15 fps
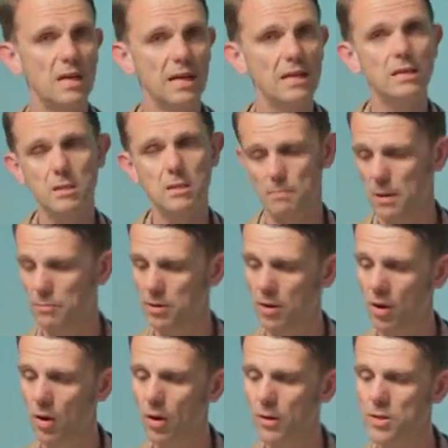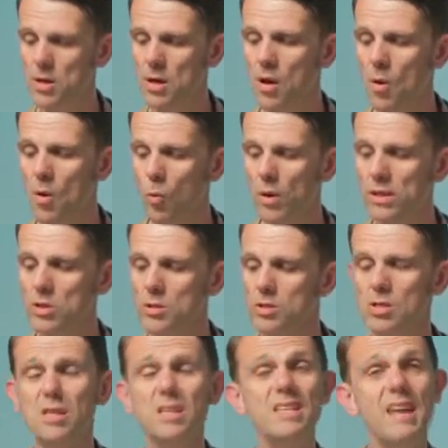case, Pepper and Hart, went on
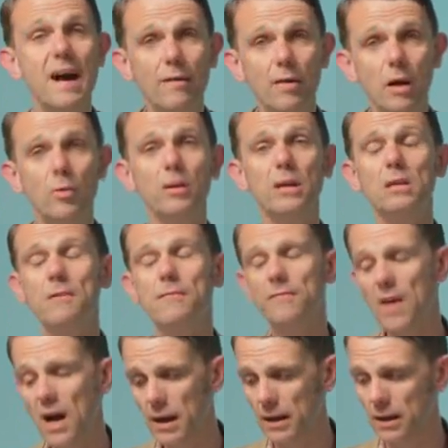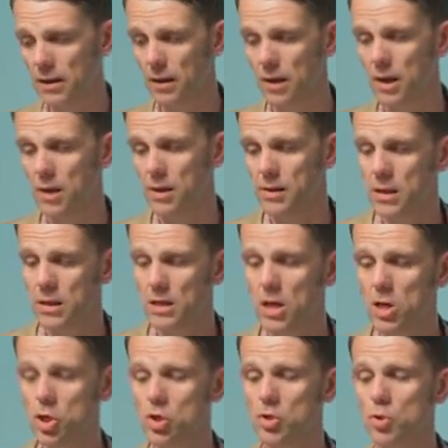to narrowly define the
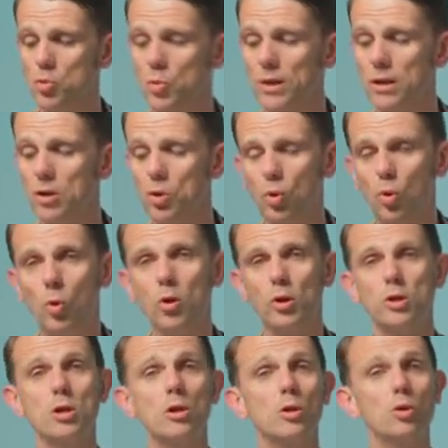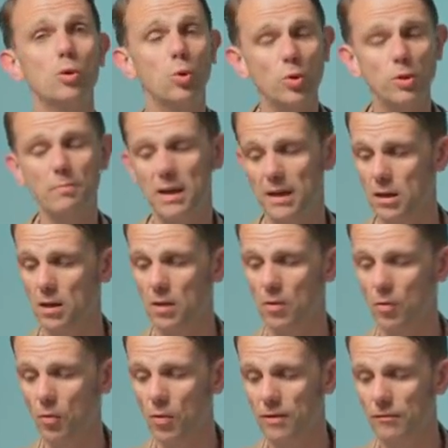occasions when a court could make
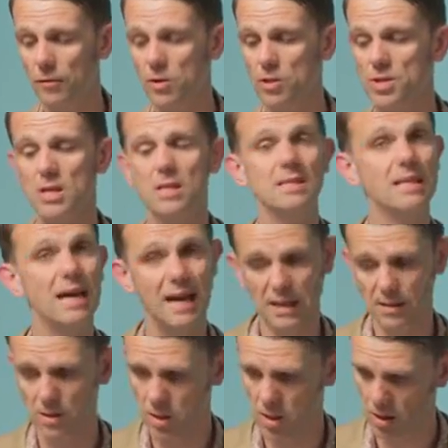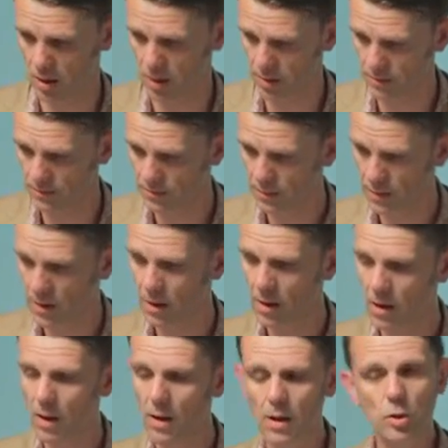reference to Hansard.
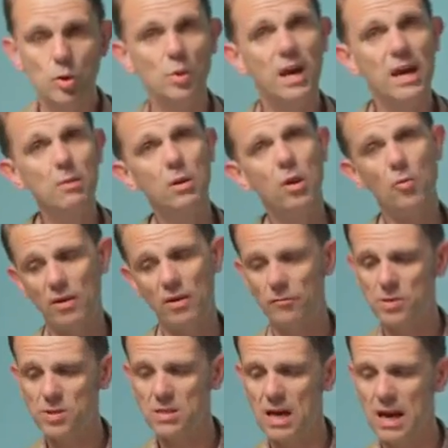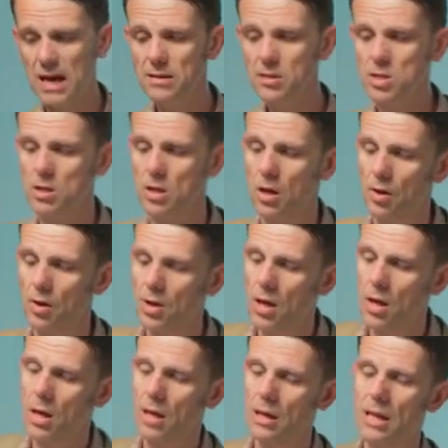To enable a reference to Hansard,
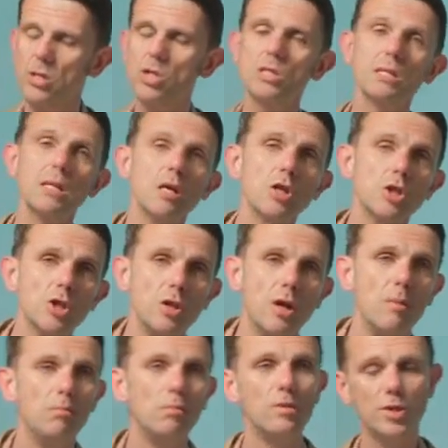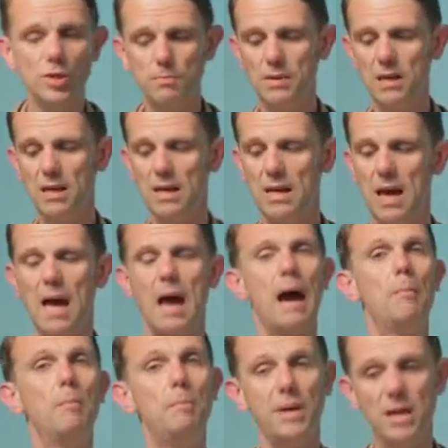legislation must be
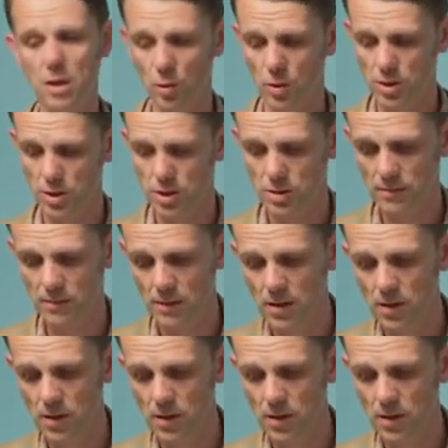ambiguous.